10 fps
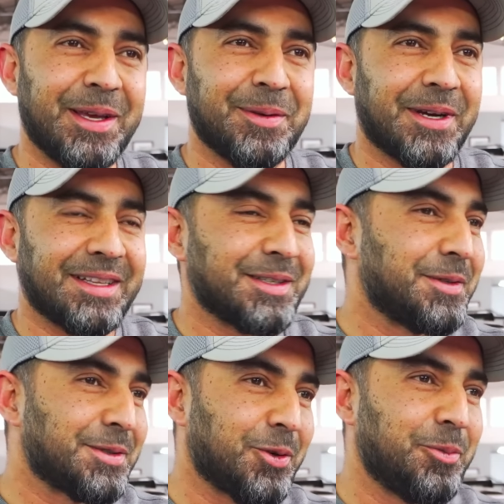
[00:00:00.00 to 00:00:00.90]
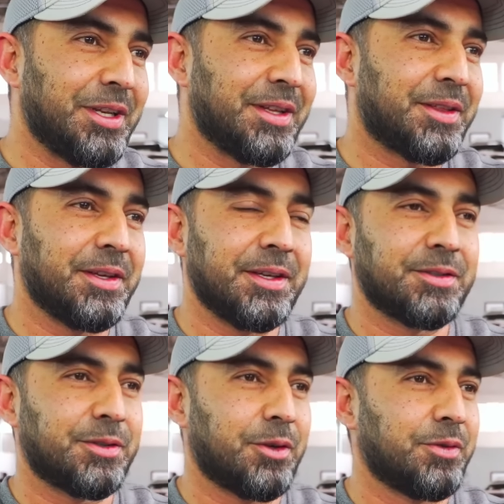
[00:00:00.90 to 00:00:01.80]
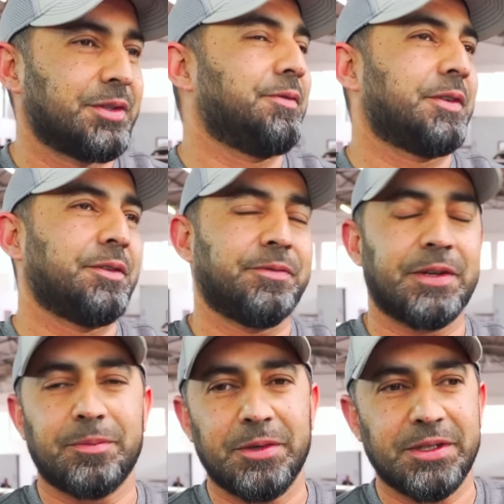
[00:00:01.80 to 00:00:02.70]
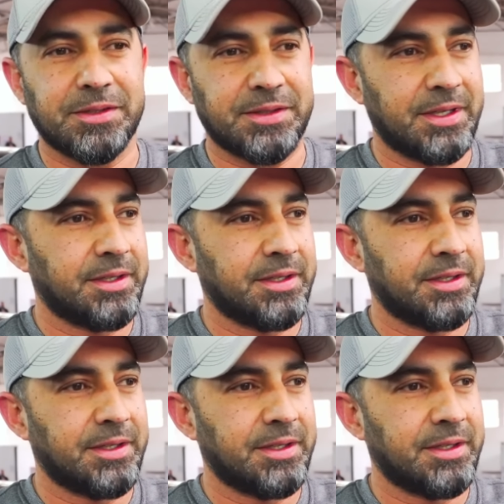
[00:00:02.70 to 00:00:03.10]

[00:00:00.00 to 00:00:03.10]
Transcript: but there's been so many things, you know, different fitments.